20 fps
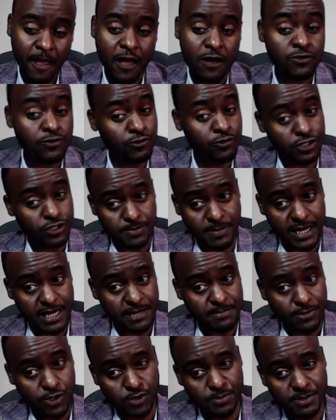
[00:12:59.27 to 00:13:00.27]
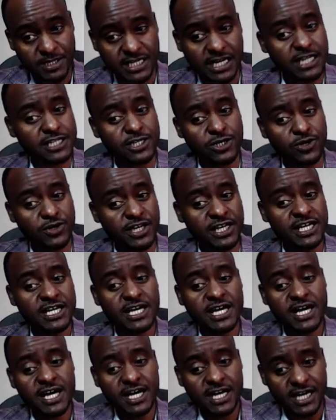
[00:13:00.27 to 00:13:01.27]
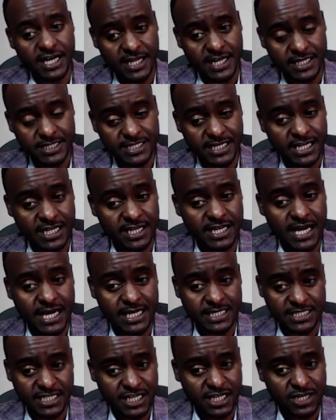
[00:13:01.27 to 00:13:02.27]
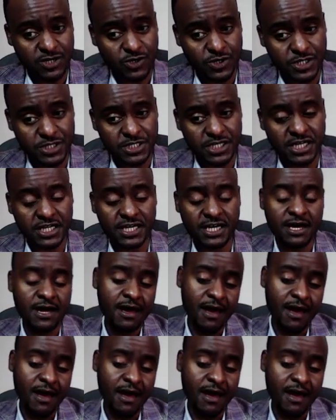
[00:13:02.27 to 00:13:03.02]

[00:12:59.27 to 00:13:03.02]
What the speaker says: Sort by employment category, current salary, ascending or descending.